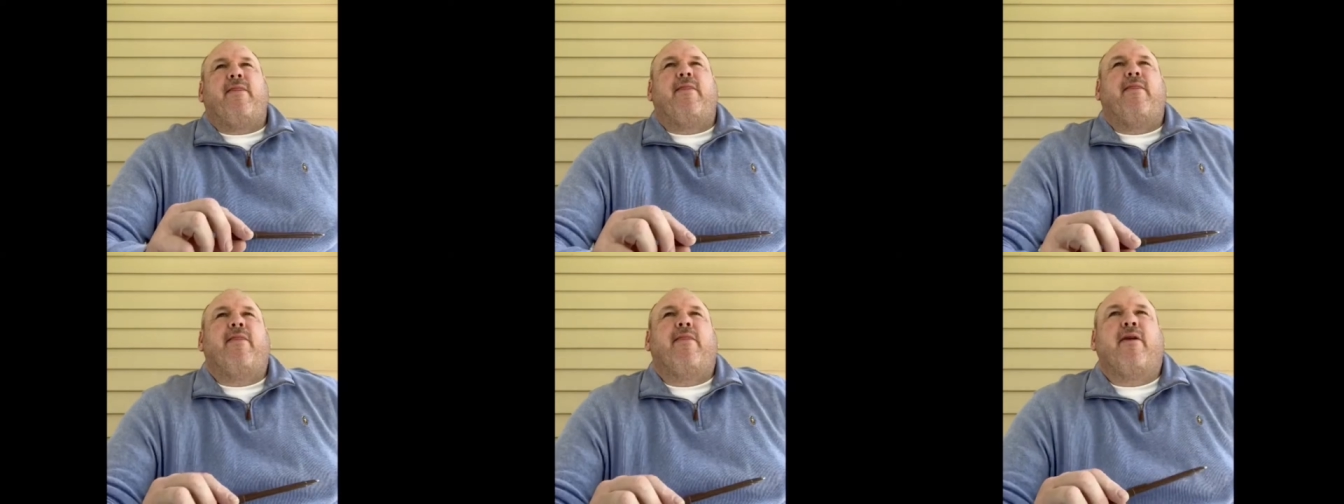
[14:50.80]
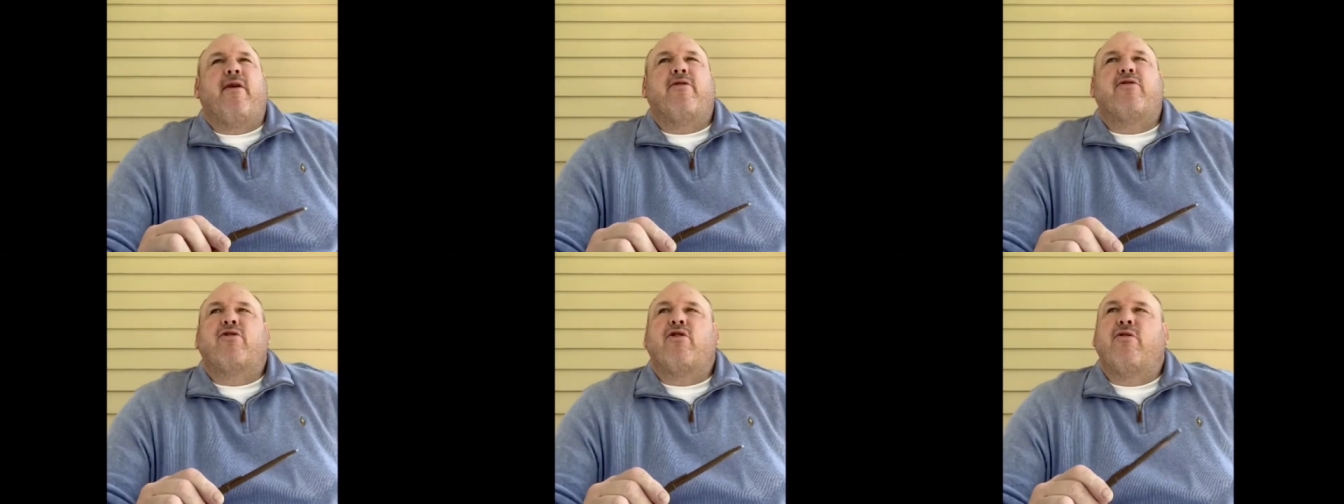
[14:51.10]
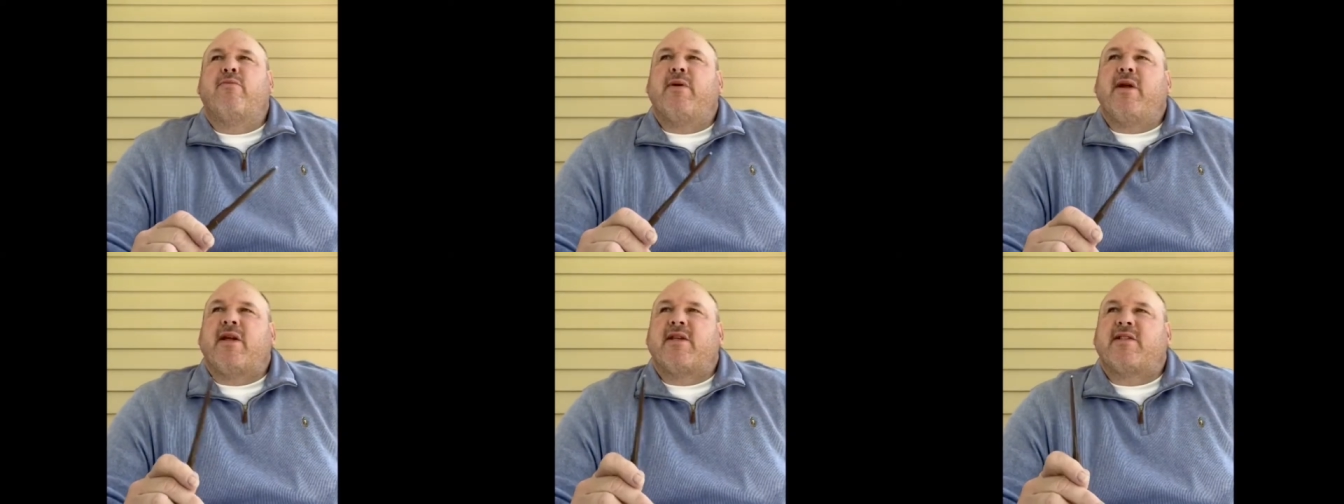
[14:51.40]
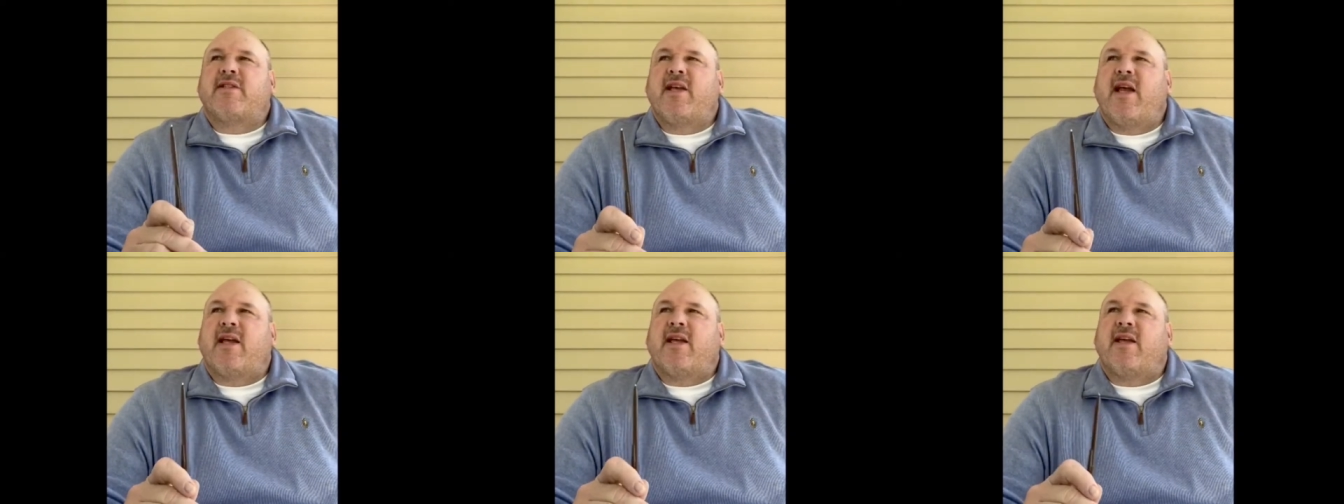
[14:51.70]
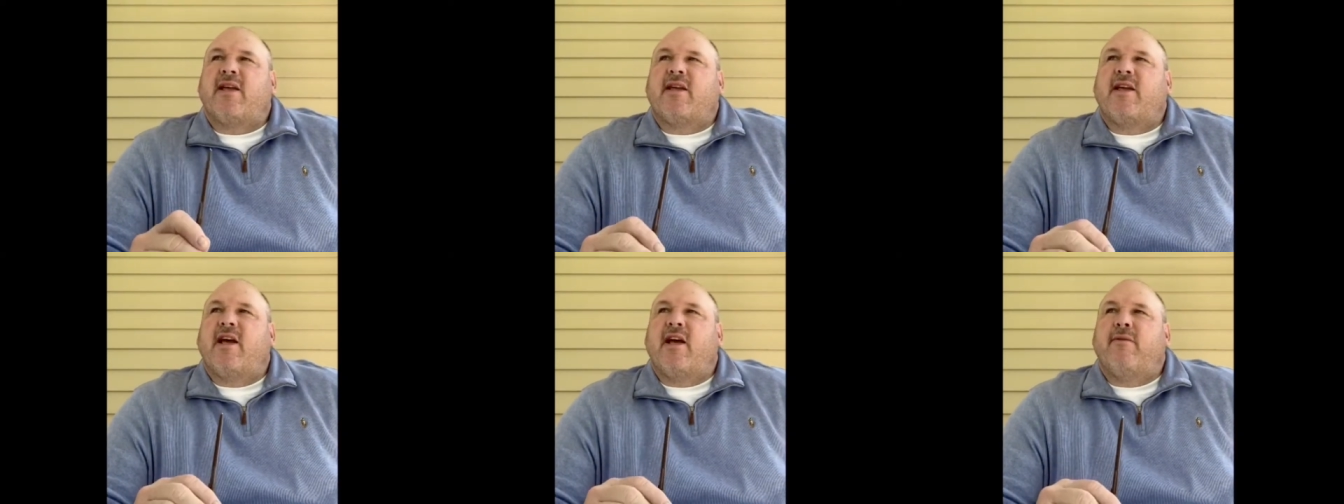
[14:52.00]
there's going to be a
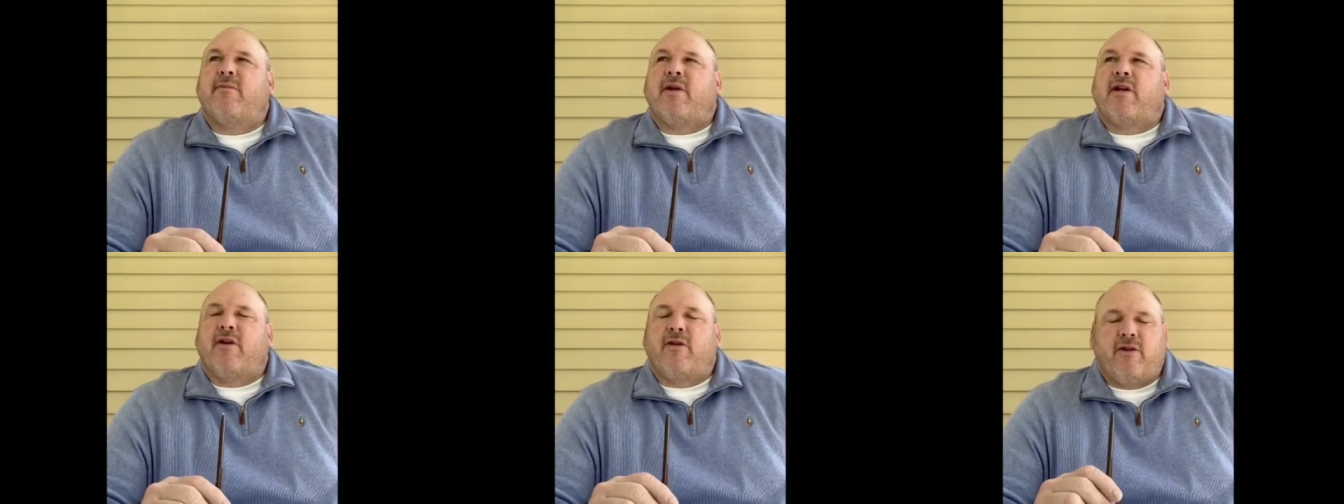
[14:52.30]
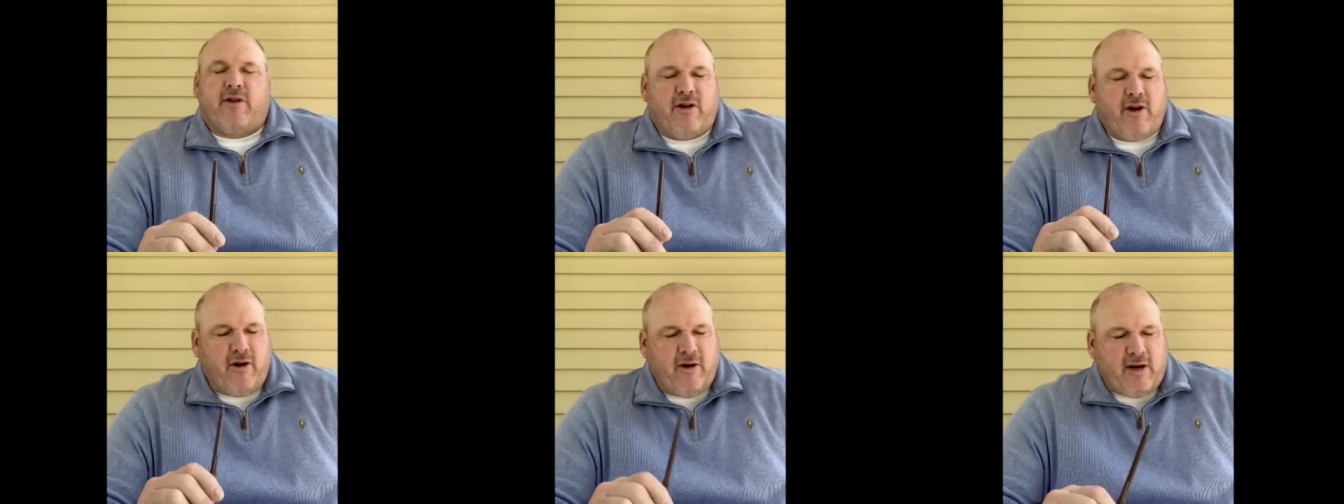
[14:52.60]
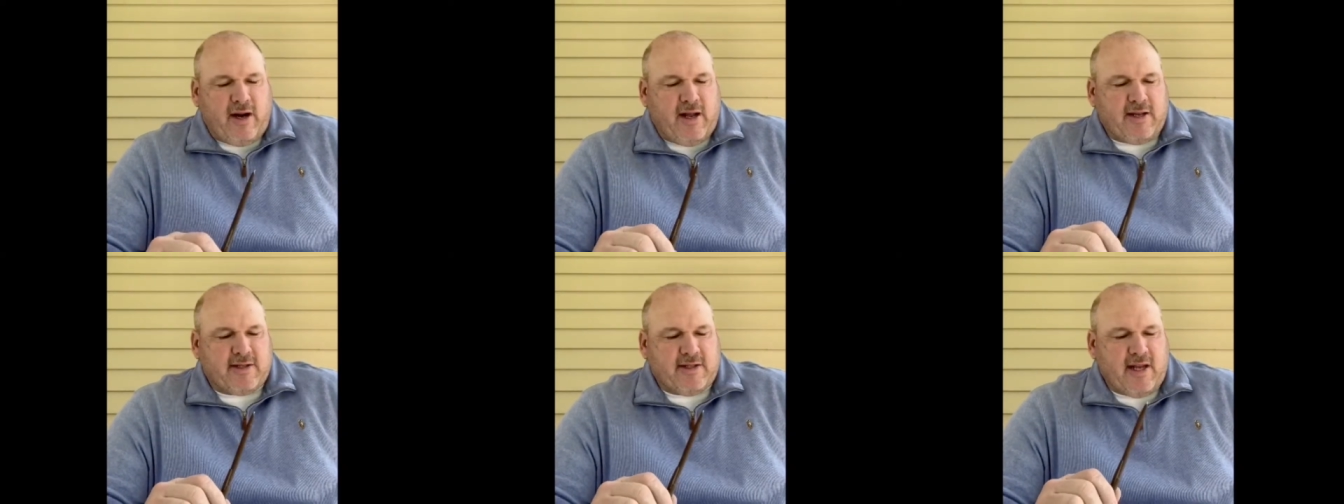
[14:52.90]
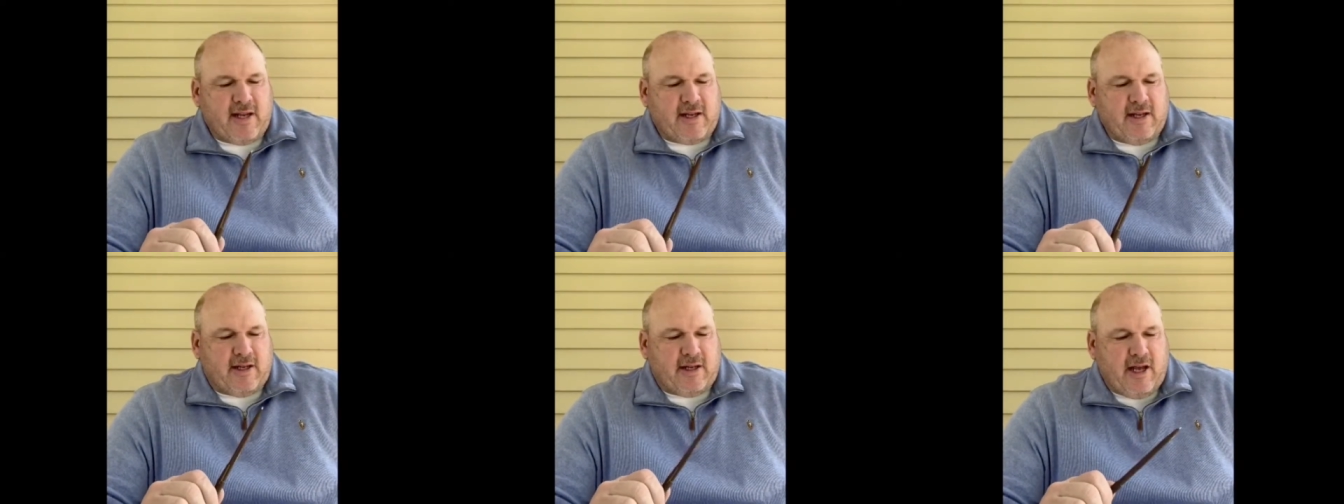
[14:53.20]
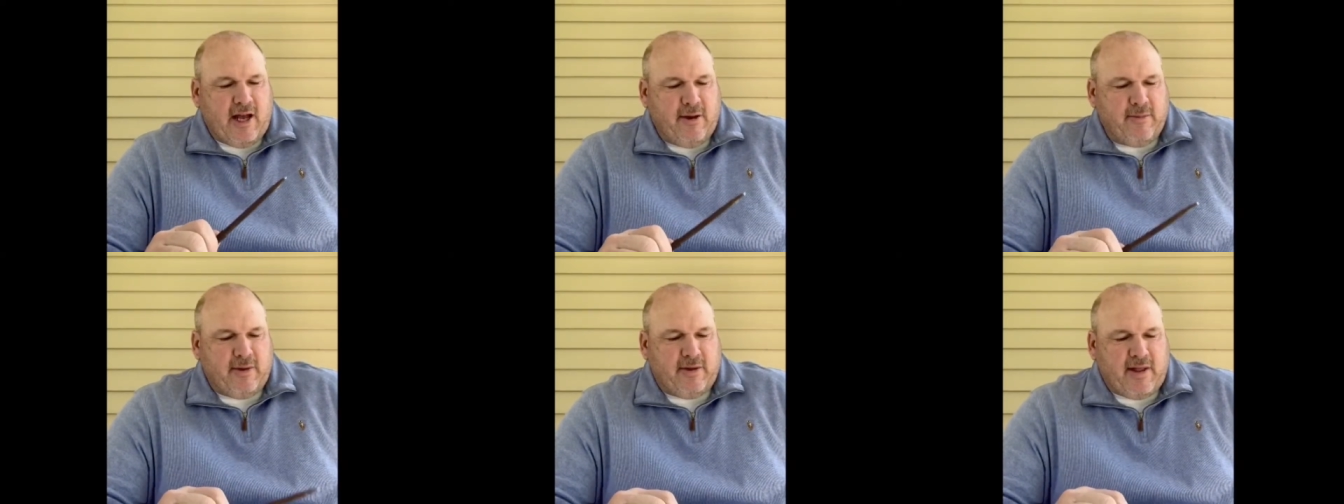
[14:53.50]
second coming, and during that second
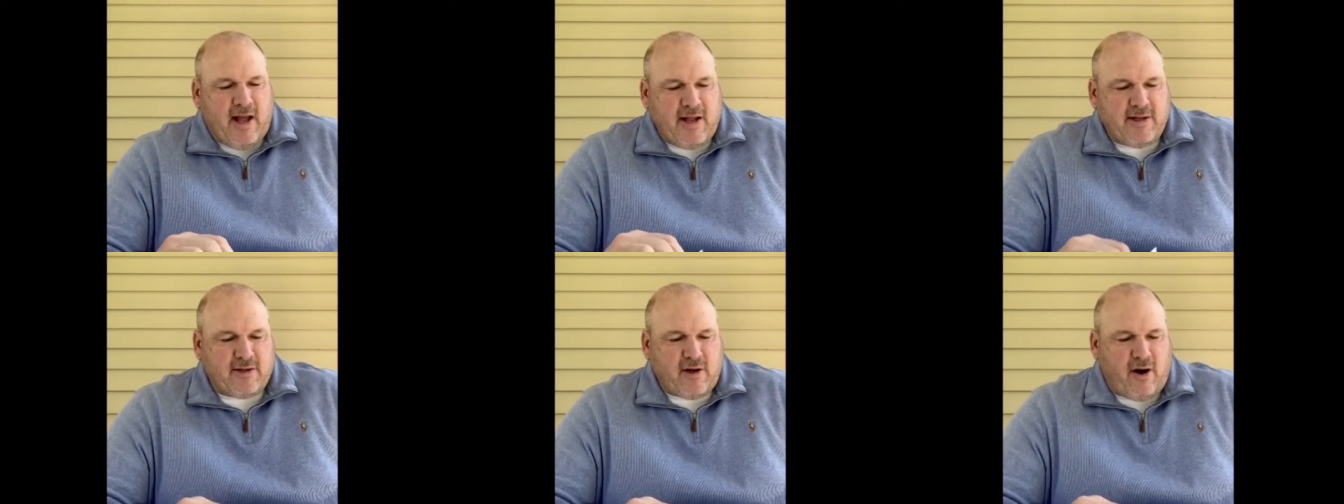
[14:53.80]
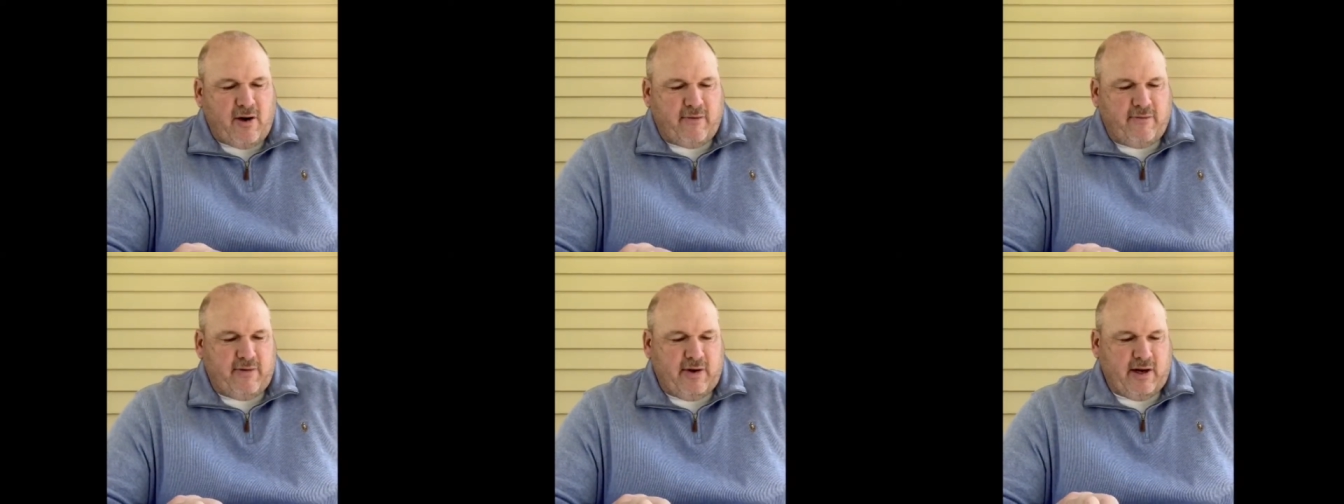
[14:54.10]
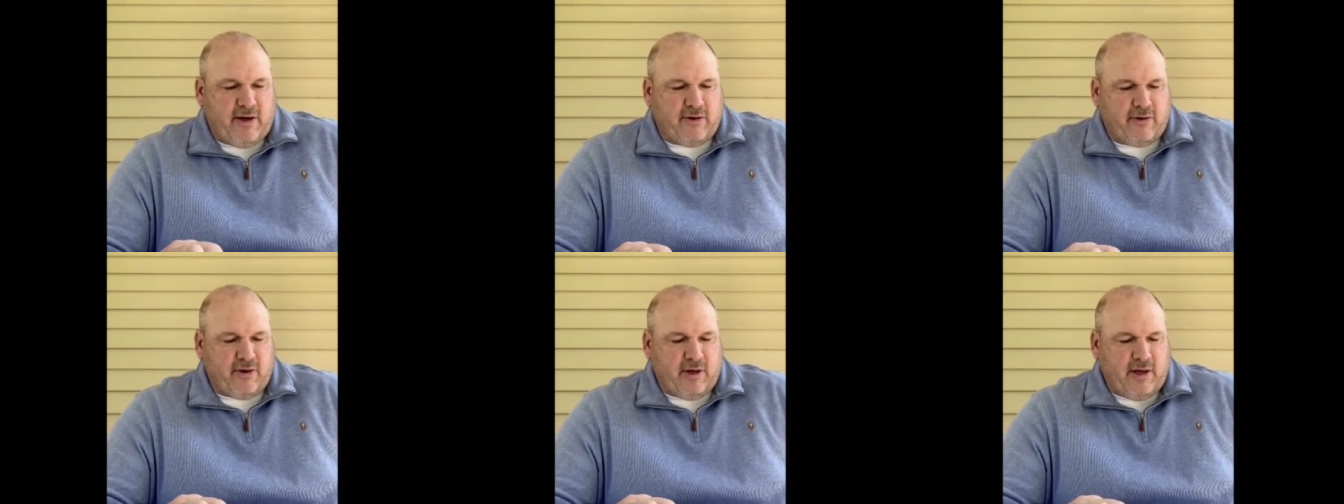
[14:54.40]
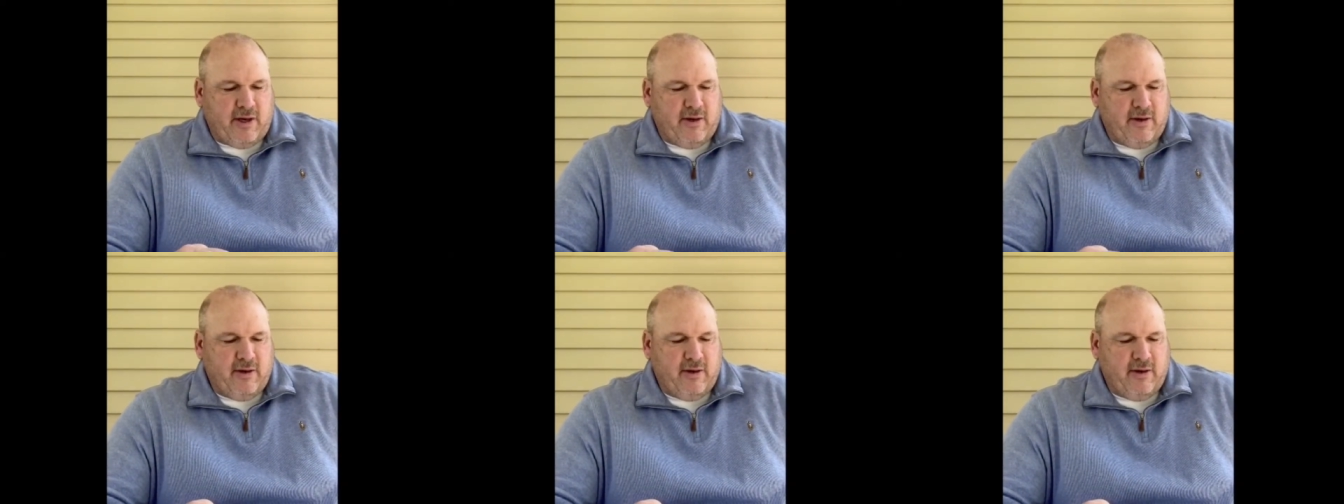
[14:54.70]
coming, that's our victory.